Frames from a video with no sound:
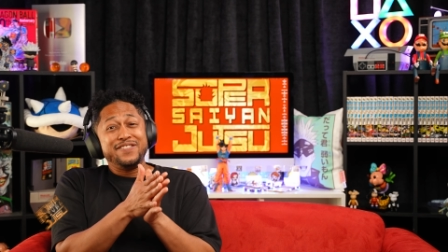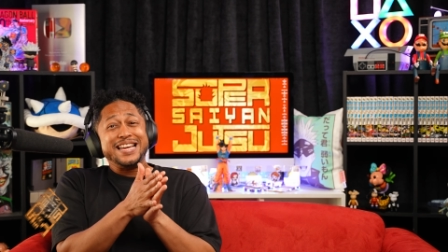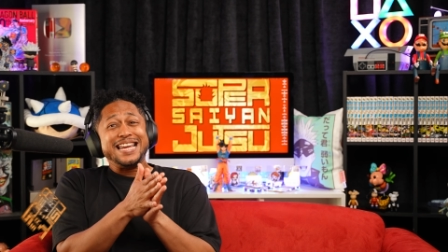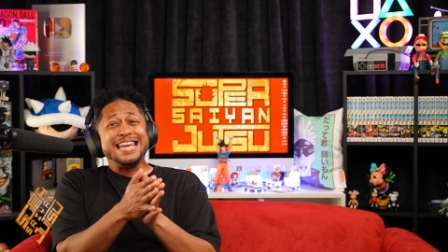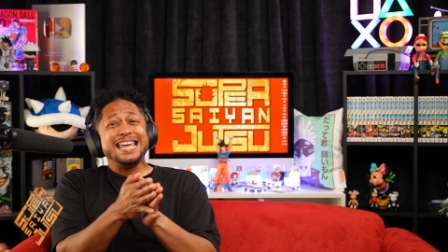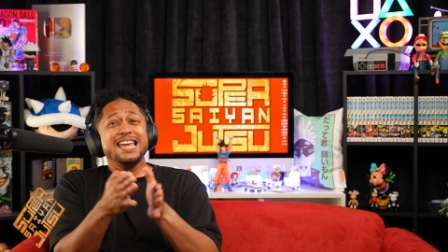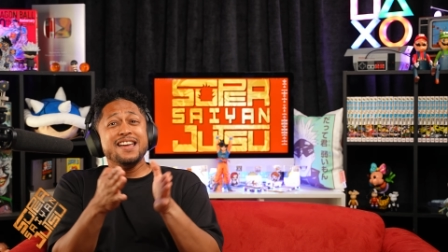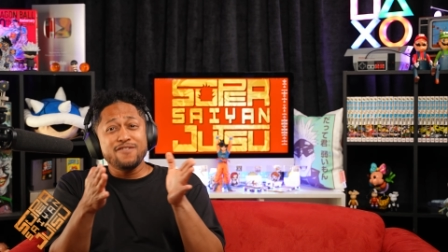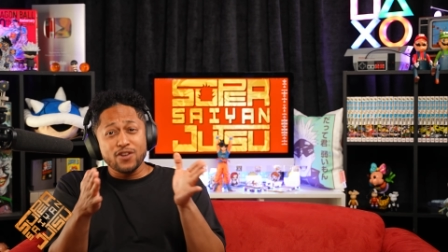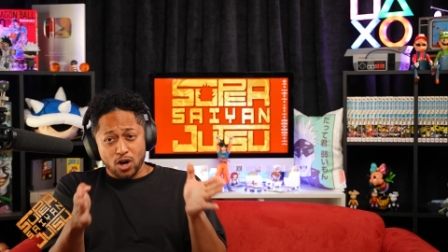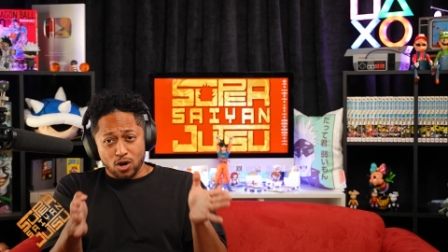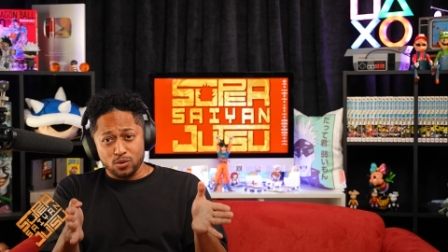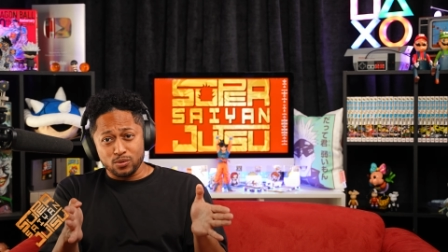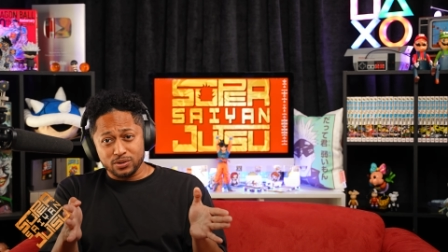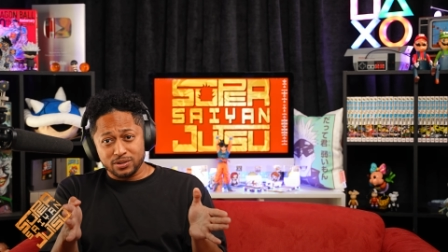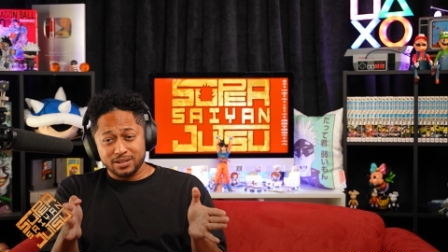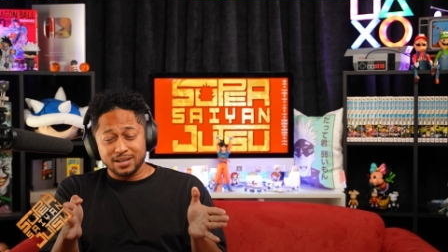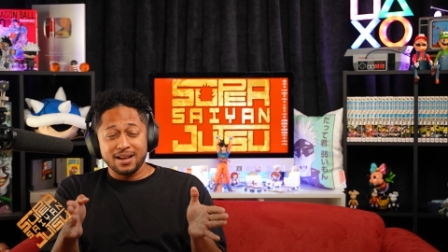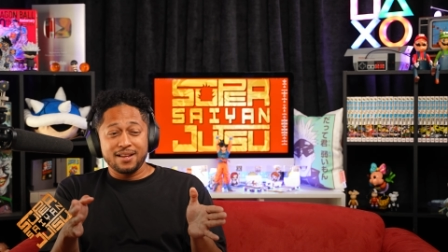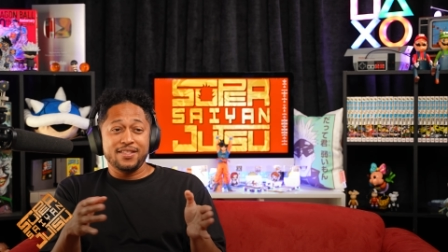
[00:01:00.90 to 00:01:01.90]

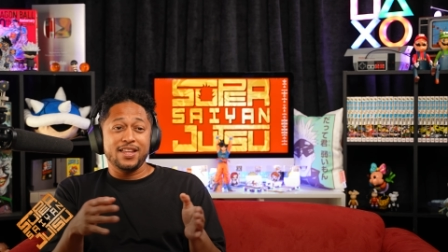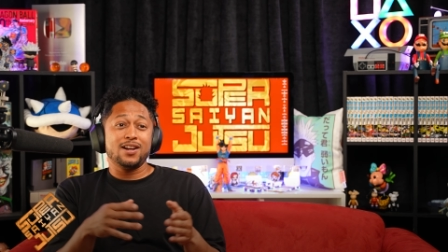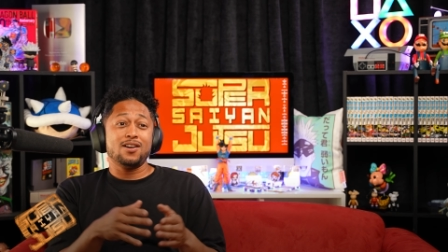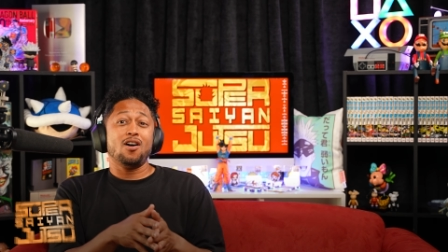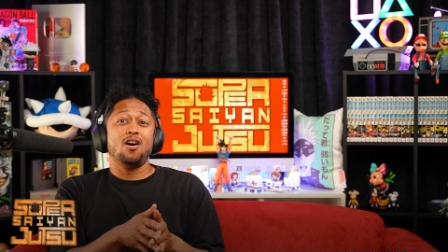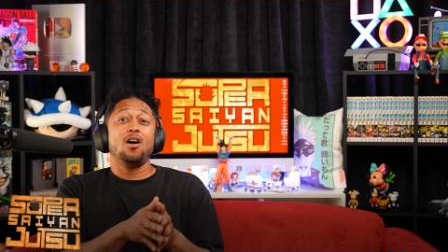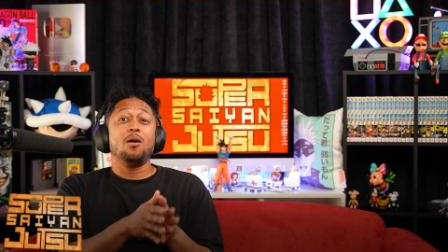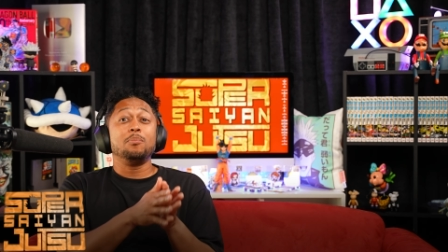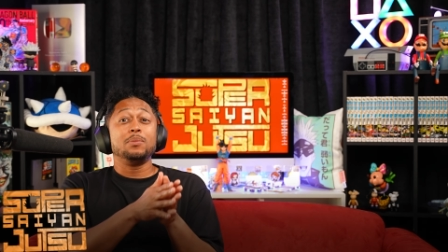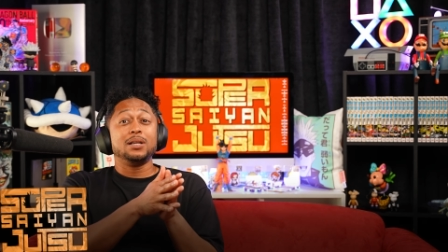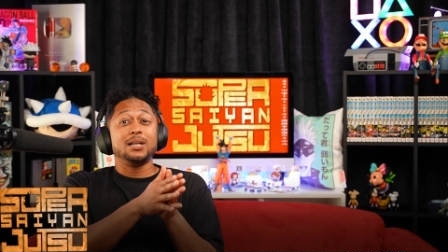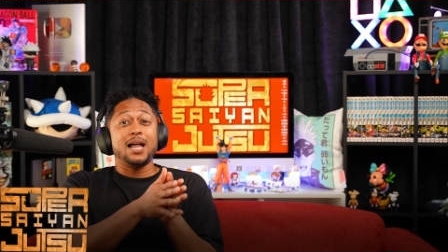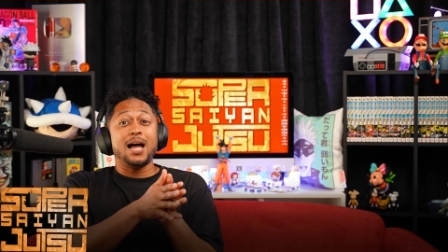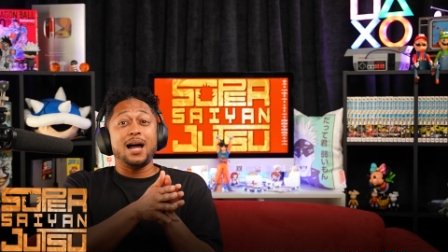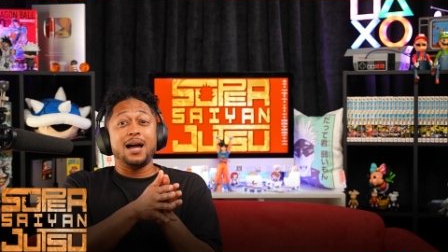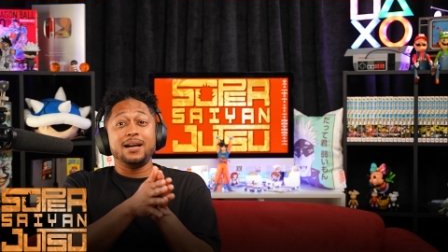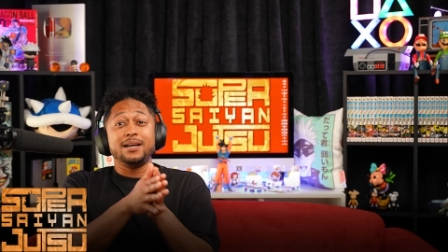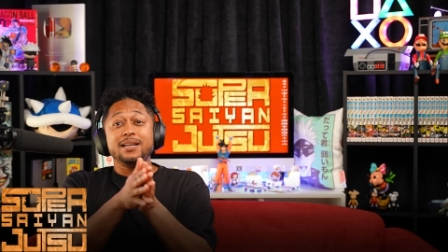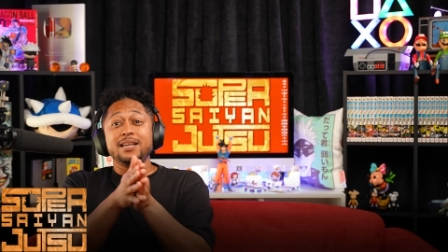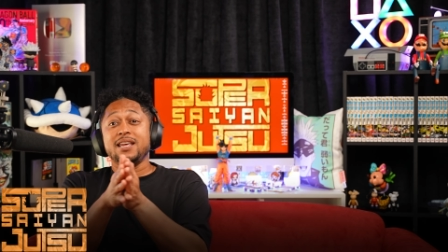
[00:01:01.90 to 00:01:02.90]
Evos. They call them
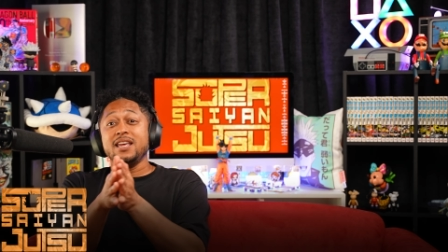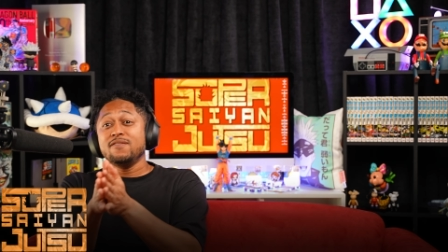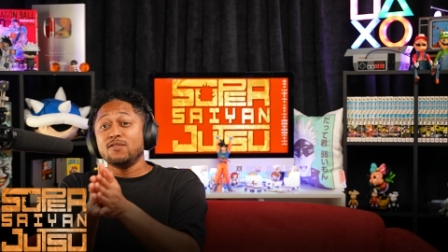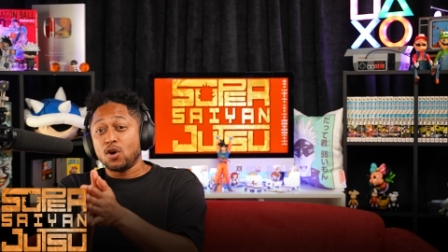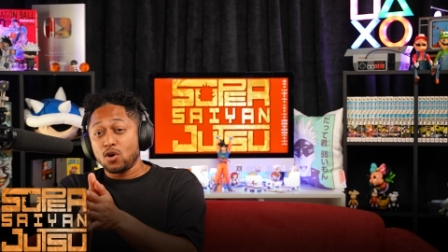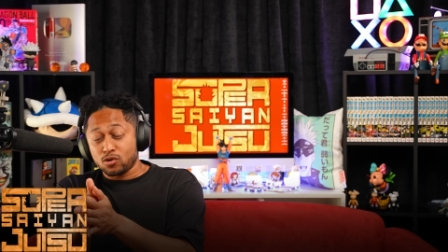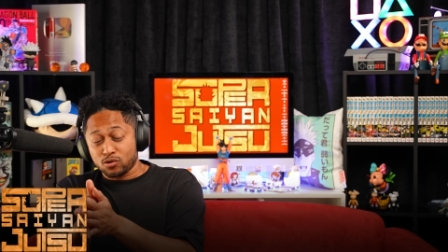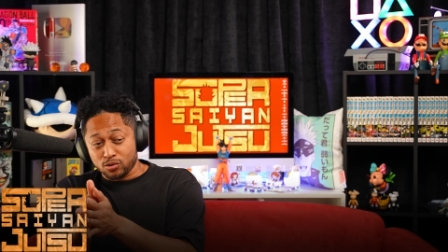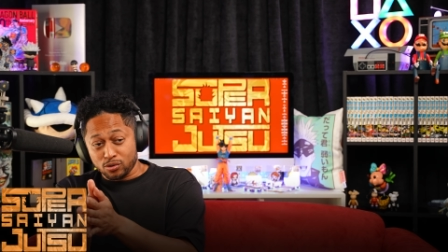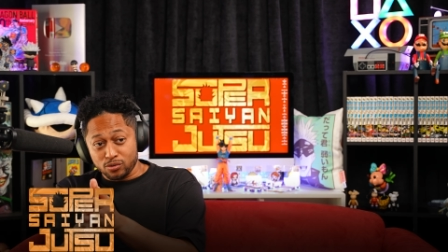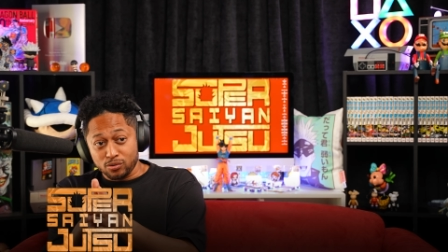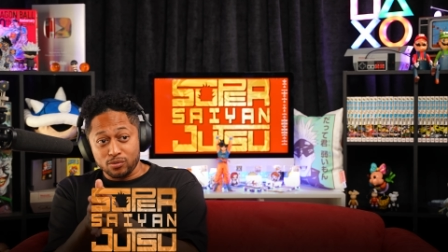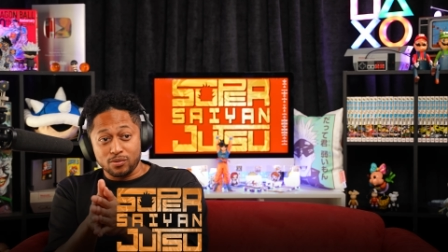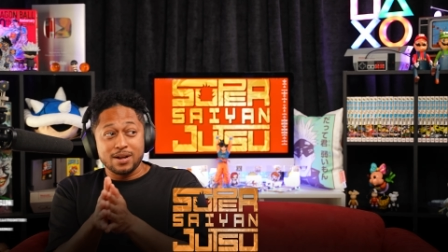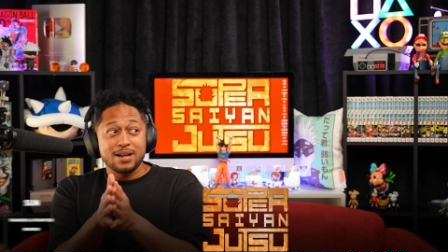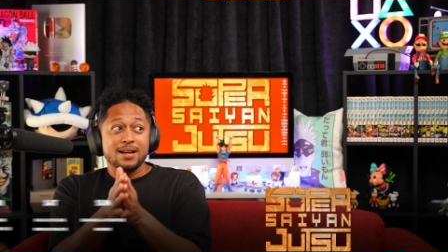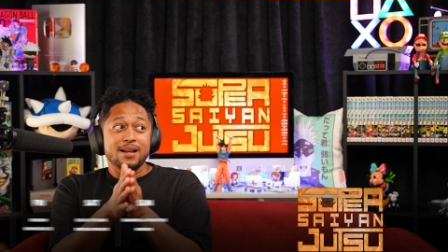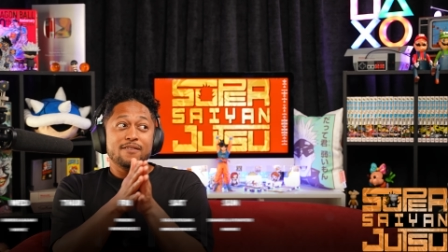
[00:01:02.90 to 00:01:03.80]
Lawn Evo Crew.